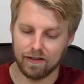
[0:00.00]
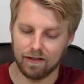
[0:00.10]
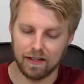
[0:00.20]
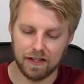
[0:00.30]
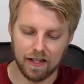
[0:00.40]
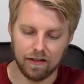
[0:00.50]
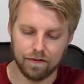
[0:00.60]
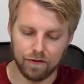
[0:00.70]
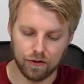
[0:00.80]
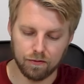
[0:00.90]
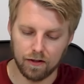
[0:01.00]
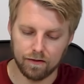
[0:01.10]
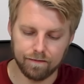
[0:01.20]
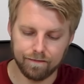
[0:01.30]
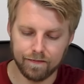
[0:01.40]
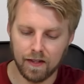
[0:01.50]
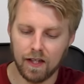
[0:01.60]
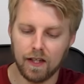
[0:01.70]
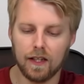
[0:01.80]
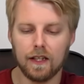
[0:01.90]
So let's check out the first one.
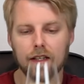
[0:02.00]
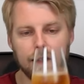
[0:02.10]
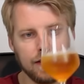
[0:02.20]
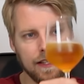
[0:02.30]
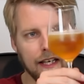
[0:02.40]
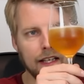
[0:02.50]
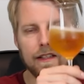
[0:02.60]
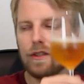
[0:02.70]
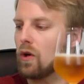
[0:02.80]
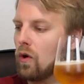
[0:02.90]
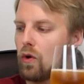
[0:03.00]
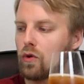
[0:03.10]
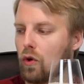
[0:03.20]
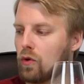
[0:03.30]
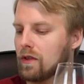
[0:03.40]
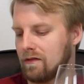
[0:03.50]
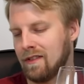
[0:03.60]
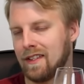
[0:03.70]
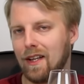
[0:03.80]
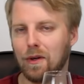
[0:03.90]
Again, they're all golden
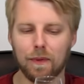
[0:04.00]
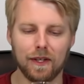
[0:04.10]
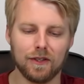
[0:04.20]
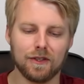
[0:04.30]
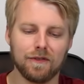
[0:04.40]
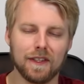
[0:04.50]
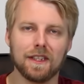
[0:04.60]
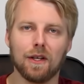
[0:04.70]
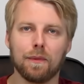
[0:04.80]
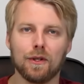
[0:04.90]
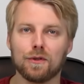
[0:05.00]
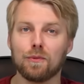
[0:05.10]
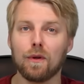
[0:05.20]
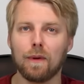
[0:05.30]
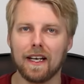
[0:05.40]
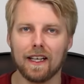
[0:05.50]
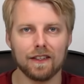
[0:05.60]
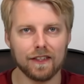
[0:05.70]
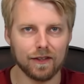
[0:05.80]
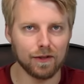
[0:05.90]
yellow beers, fizzy yellow beers with a white head.
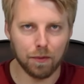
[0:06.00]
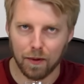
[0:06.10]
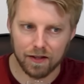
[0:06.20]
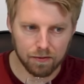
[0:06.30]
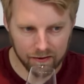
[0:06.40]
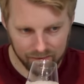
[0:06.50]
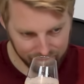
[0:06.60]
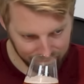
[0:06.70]
Let's check out the aroma on this one.